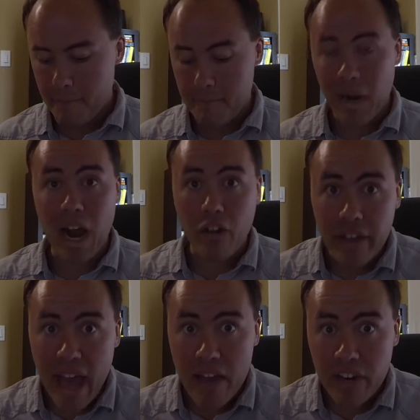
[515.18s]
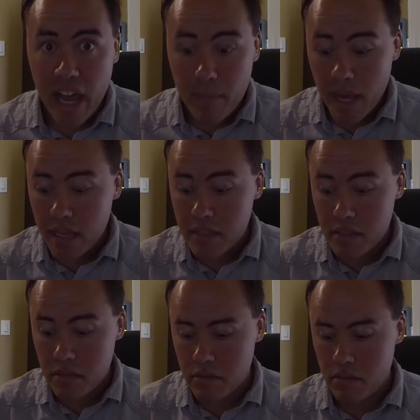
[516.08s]
But I already have an Amex.
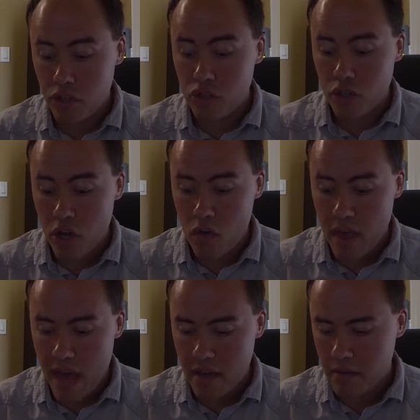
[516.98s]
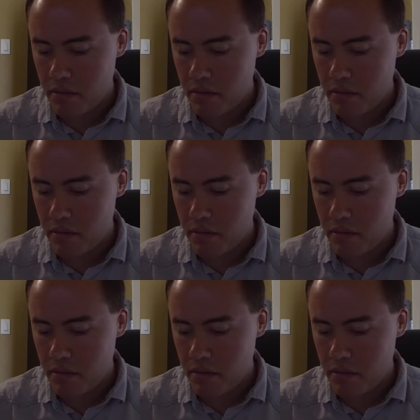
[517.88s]
You should know that.